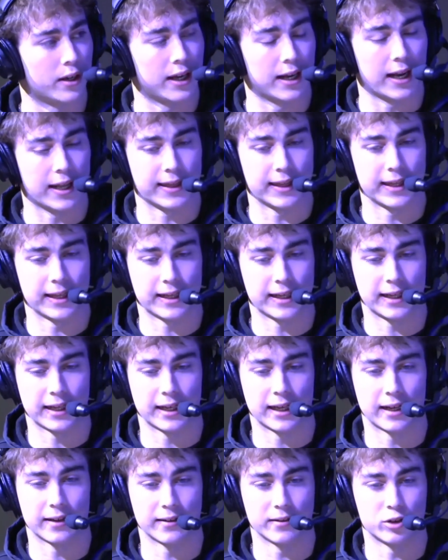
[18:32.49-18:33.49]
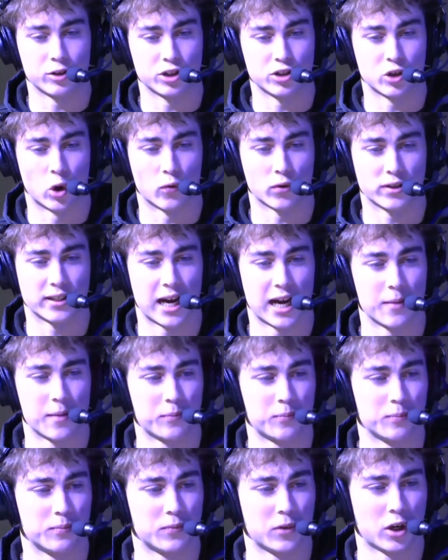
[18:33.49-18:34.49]
I think just over
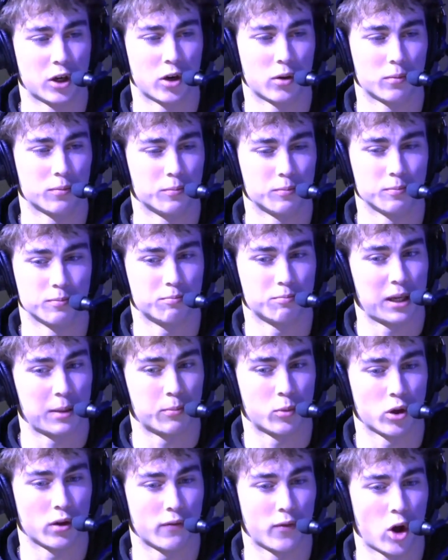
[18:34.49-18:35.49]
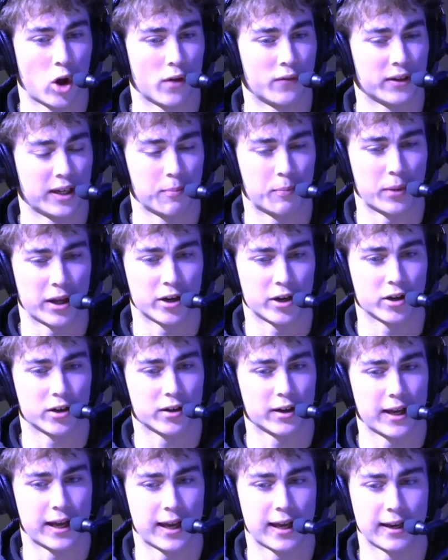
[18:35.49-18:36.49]
time, people evolve and get
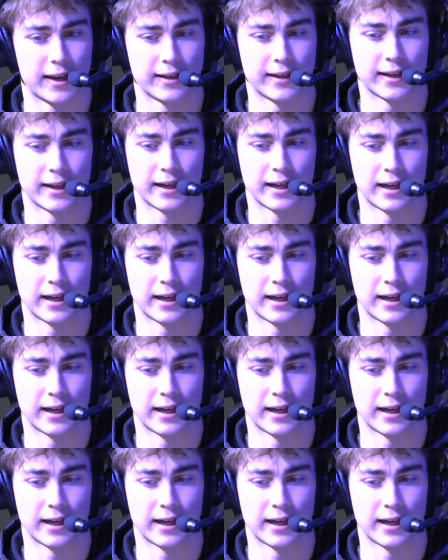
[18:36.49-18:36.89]
better, and